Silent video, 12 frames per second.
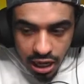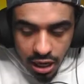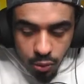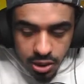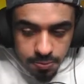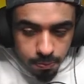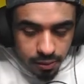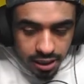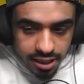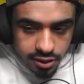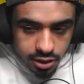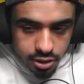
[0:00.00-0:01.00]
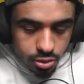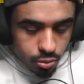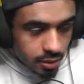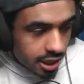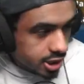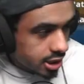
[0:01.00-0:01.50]
I was planning to
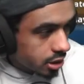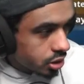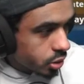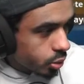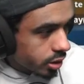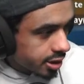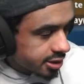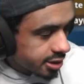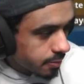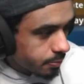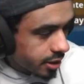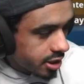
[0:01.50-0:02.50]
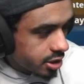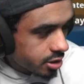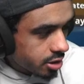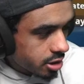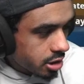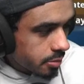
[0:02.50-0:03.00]
max out Noelle's skill page.
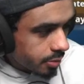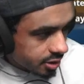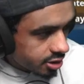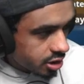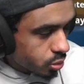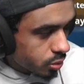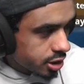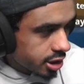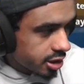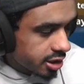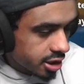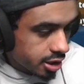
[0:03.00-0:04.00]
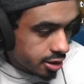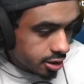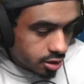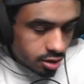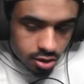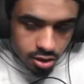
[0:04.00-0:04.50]
But since we didn't get it,
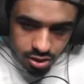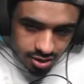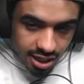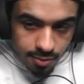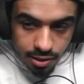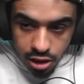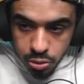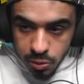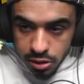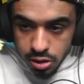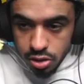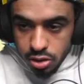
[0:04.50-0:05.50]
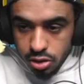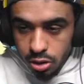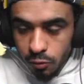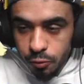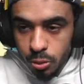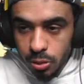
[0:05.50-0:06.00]
I might as well go
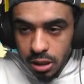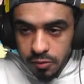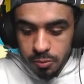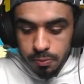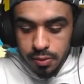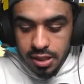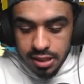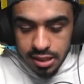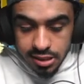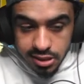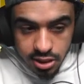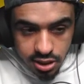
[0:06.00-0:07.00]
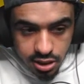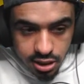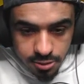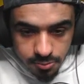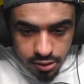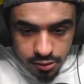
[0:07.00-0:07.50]
full out for Black Asta, I
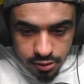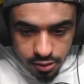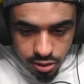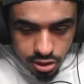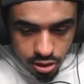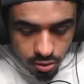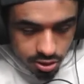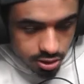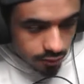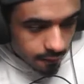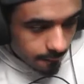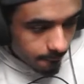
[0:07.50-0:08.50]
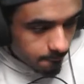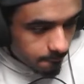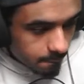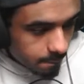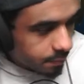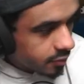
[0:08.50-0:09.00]
guess, man. Let's go, let's go.
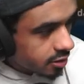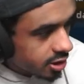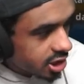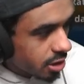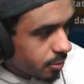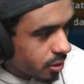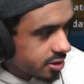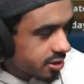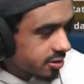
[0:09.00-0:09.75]
Let's go, boys.